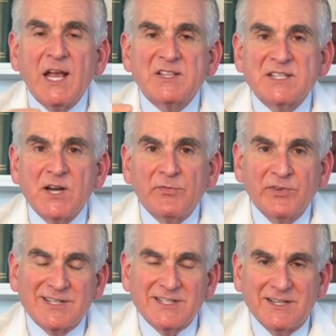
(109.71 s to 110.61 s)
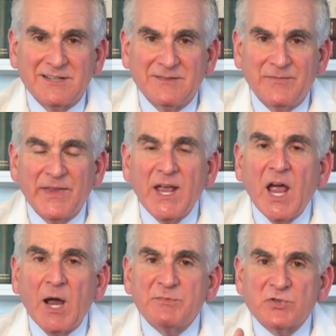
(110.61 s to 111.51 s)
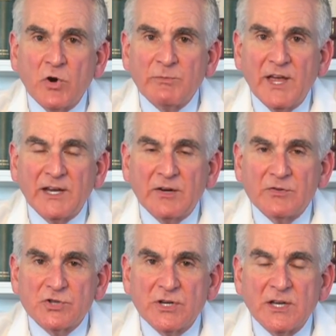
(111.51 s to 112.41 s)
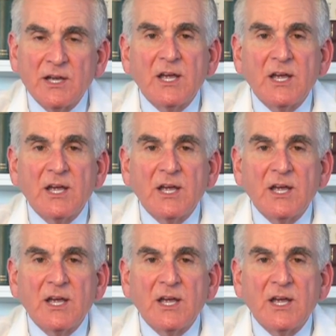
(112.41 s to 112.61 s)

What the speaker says: and selflessly absorb that energy,